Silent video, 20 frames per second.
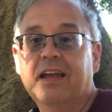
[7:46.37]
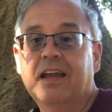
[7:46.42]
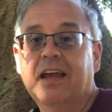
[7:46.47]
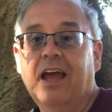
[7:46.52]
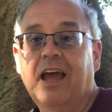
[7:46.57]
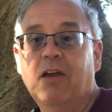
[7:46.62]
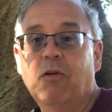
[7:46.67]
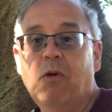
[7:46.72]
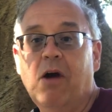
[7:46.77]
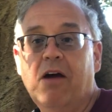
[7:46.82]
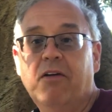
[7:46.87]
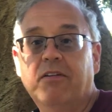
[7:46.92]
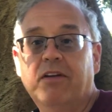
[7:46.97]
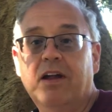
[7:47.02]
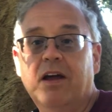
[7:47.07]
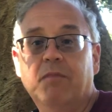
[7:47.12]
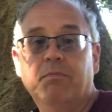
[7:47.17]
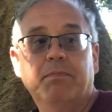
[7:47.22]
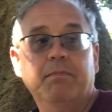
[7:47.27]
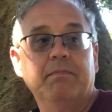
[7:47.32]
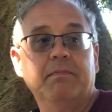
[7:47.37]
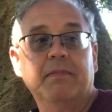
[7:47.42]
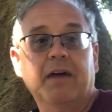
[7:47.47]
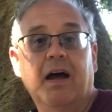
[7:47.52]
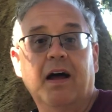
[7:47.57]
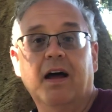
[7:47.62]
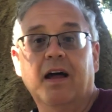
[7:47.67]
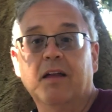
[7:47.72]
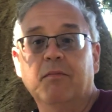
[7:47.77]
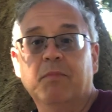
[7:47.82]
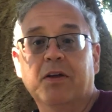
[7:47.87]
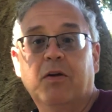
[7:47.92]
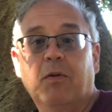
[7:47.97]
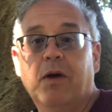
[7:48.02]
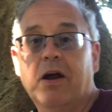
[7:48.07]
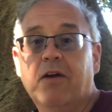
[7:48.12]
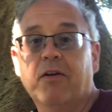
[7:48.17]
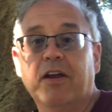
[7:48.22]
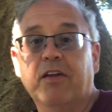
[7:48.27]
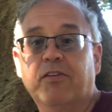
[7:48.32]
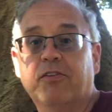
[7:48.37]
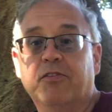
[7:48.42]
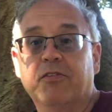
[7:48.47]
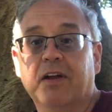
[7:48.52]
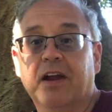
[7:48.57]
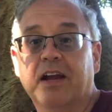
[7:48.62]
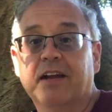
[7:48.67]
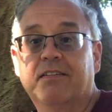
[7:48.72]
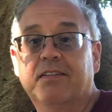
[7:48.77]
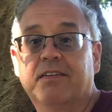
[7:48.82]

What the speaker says: and wound up on Macquarie Street.